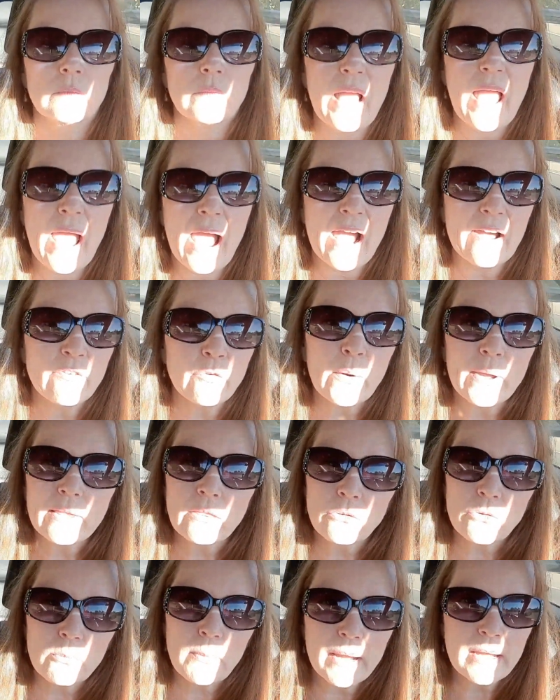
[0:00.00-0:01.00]
halfway
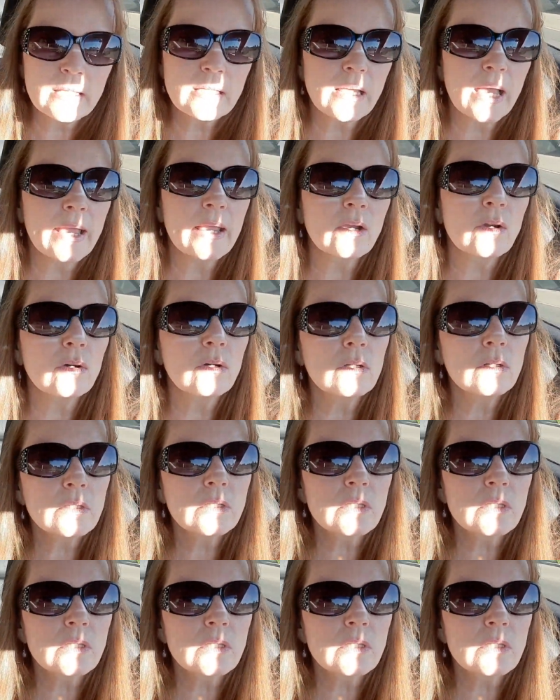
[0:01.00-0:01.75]
through my cycle,